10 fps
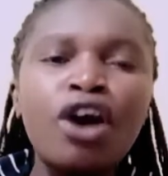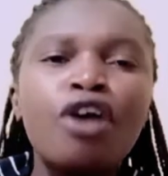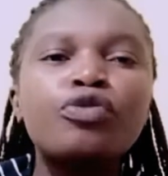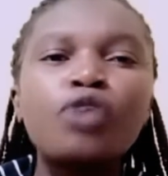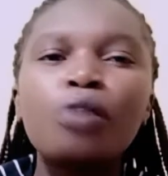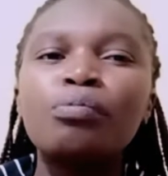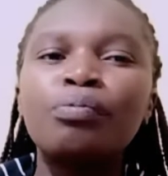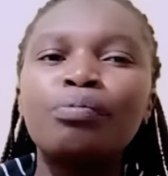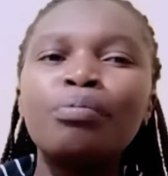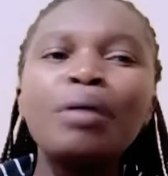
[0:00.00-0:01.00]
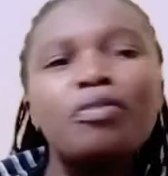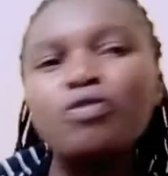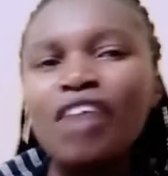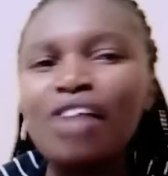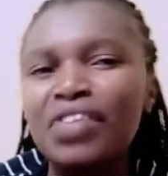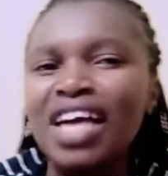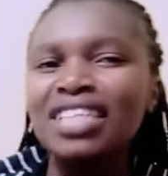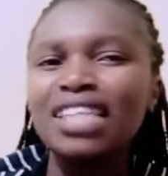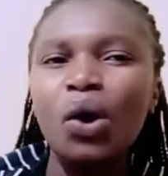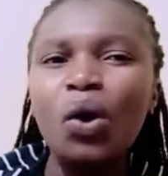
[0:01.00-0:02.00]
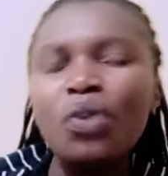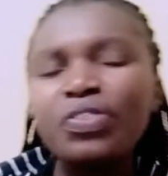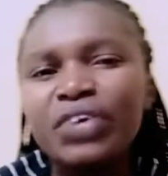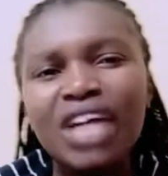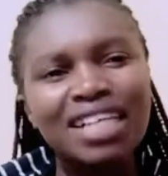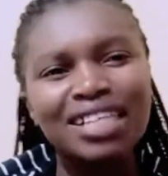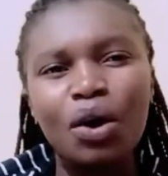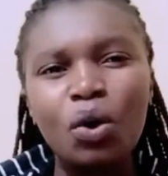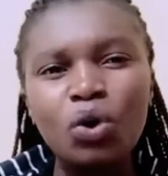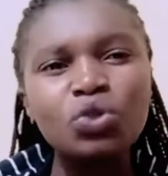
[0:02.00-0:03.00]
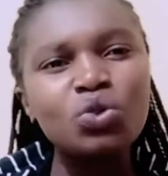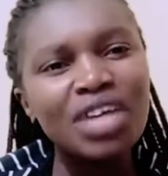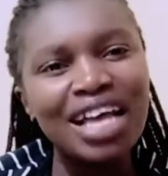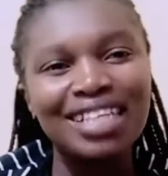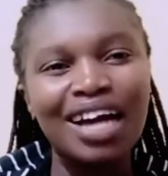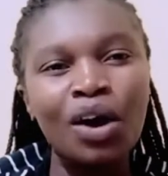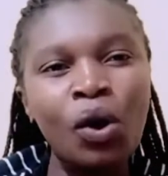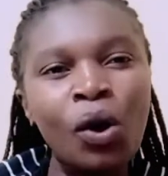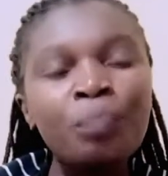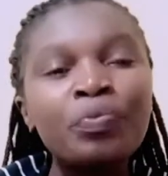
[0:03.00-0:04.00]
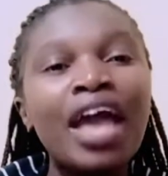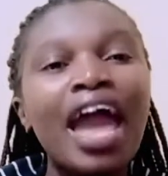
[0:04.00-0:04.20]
from maybe 5 years ago, 3 years ago, 2 years ago,